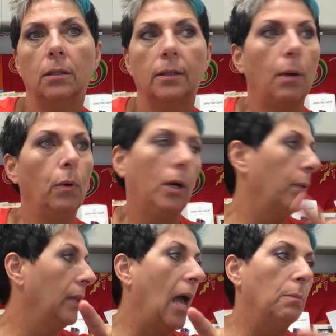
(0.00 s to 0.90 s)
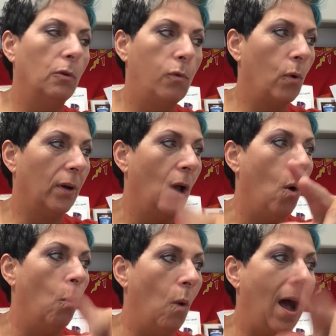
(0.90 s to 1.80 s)
They work at Reliable Ford.
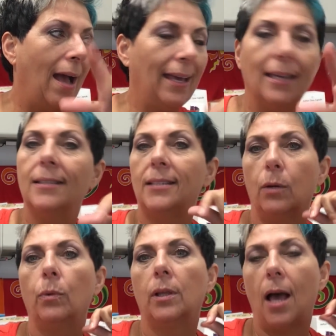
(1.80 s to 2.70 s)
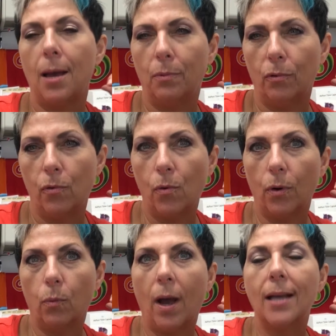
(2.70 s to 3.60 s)
Why is it Reliable
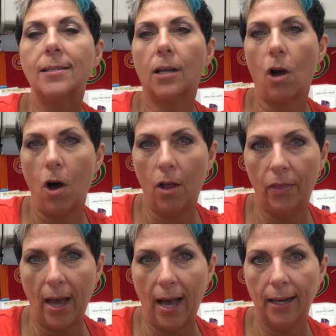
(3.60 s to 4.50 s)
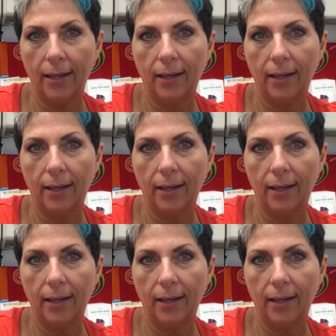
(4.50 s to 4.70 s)
Ford? Why is it called that?